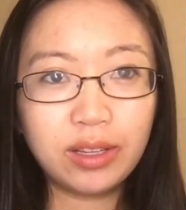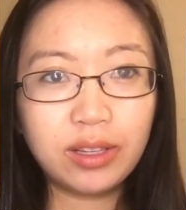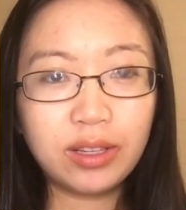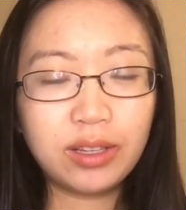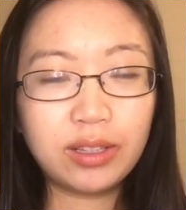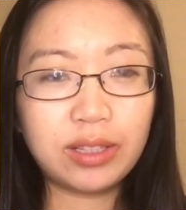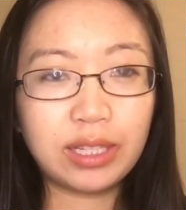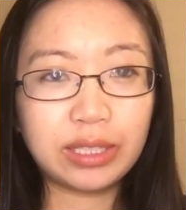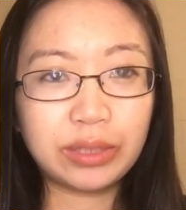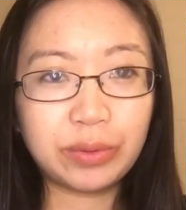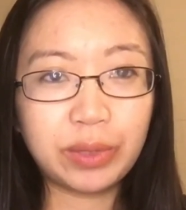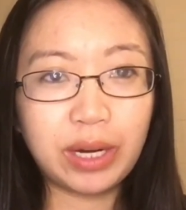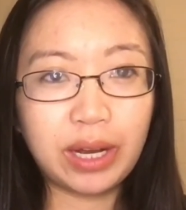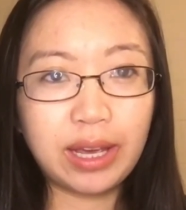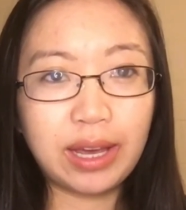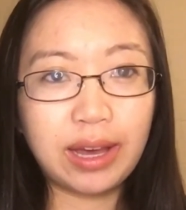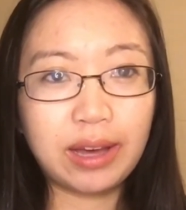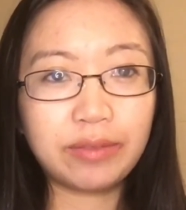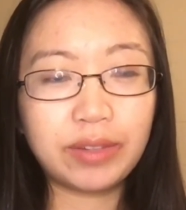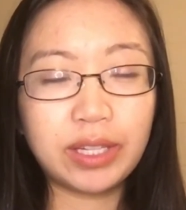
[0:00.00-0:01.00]
That's what I
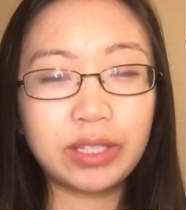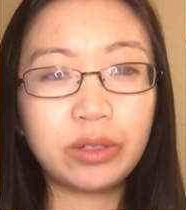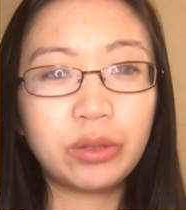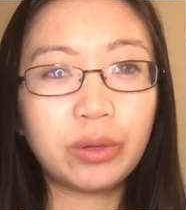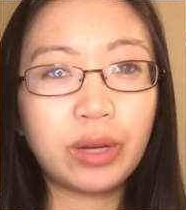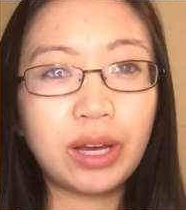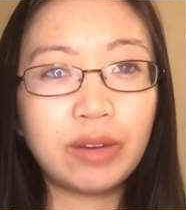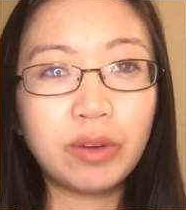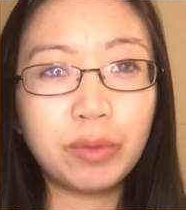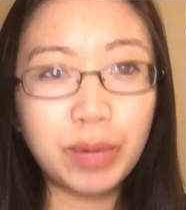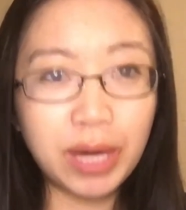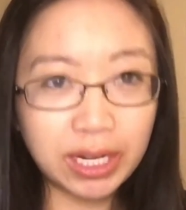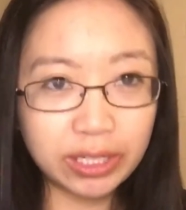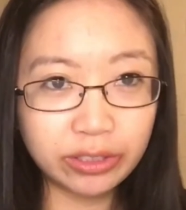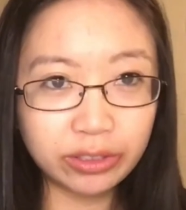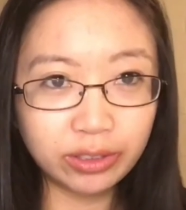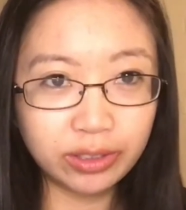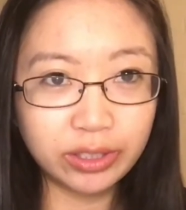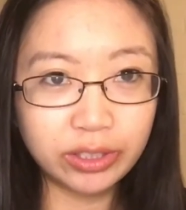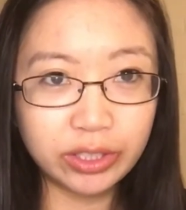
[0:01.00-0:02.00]
have. I don't have a
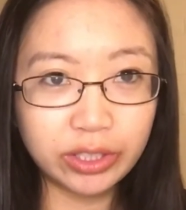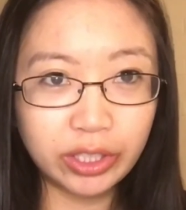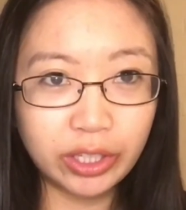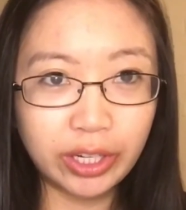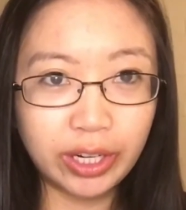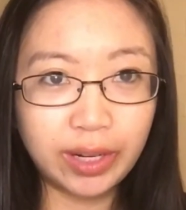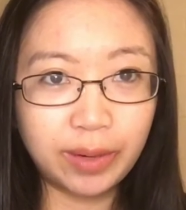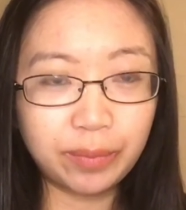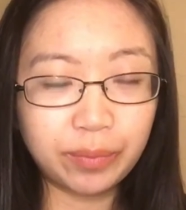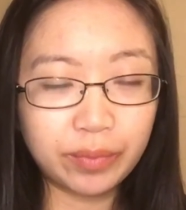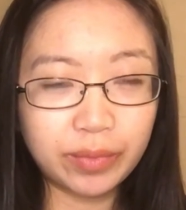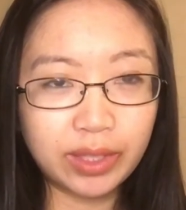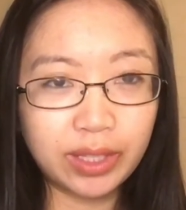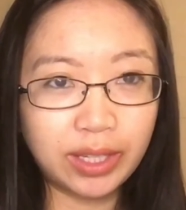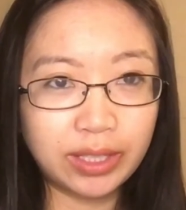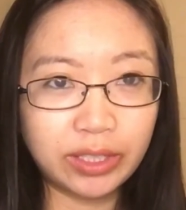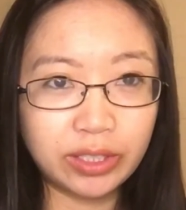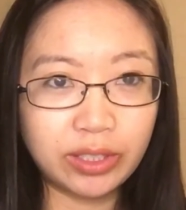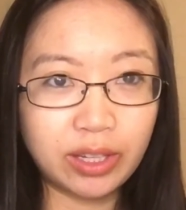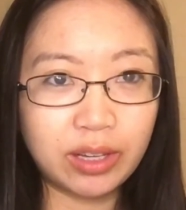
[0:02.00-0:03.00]
bachelor's degree, I
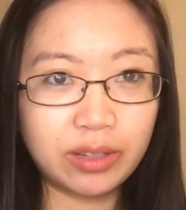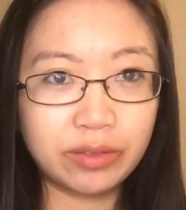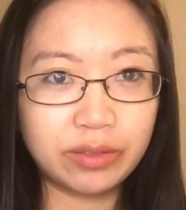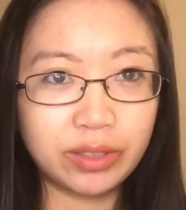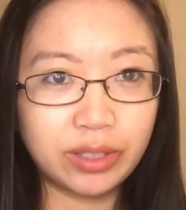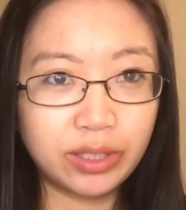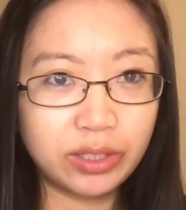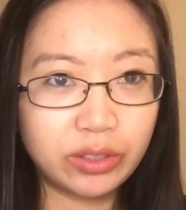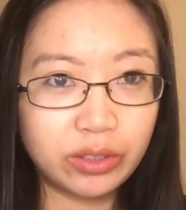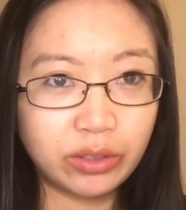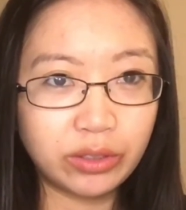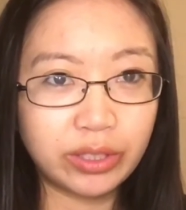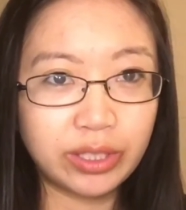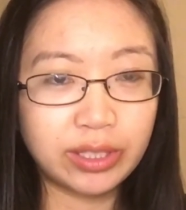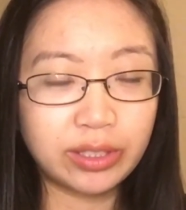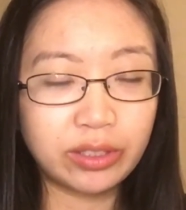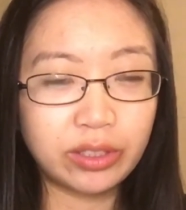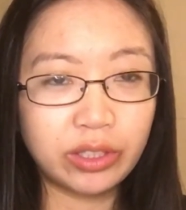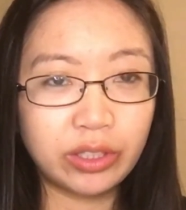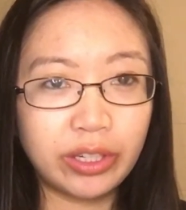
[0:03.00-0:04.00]
just have an
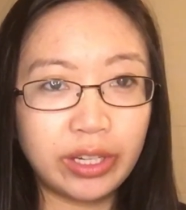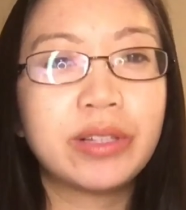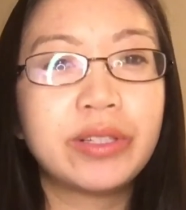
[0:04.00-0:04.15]
associate's degree.